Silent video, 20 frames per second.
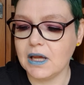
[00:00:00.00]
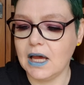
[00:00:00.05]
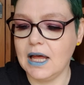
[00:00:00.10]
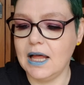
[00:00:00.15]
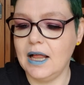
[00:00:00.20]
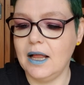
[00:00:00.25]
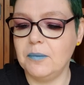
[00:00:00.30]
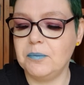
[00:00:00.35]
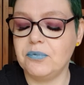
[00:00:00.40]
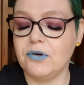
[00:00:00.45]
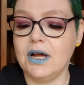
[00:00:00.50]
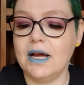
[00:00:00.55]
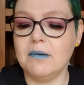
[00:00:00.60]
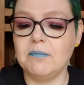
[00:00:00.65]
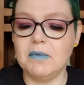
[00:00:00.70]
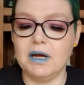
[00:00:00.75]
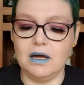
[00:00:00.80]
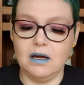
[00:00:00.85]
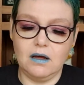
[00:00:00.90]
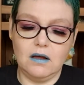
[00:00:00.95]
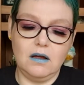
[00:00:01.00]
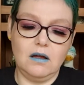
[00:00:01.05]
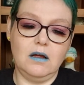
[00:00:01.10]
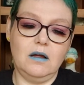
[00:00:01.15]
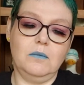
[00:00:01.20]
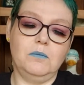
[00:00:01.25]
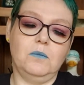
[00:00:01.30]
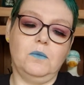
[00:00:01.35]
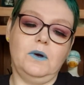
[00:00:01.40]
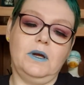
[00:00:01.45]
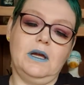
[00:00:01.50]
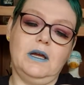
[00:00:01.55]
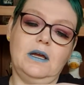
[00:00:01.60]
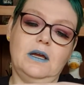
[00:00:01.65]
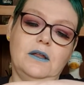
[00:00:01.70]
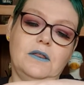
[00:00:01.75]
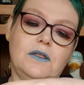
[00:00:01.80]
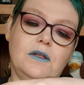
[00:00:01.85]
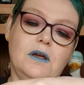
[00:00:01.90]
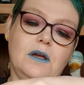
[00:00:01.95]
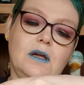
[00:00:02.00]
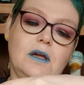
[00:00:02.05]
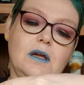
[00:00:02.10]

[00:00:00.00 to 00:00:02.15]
I'll prime my arm with